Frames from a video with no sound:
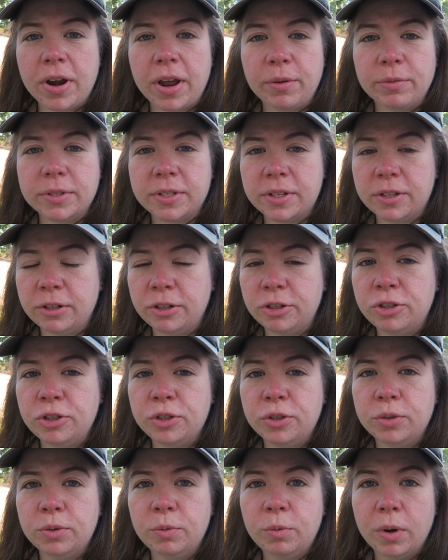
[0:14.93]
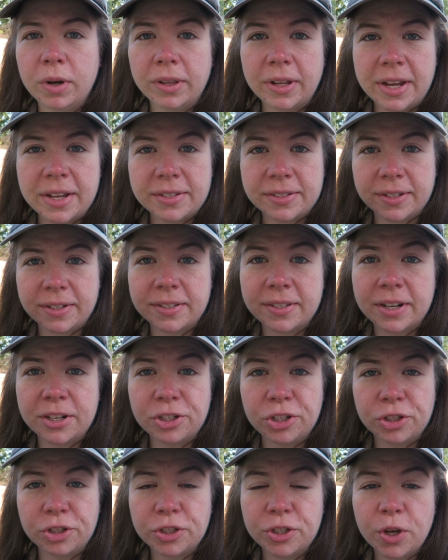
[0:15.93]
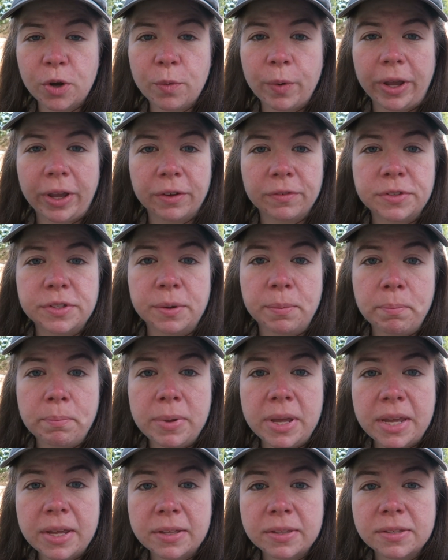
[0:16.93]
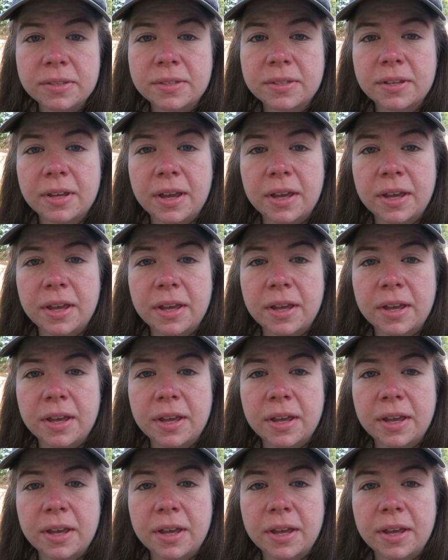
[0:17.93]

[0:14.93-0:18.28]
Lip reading: and I was going to do one last succession sowing of some beans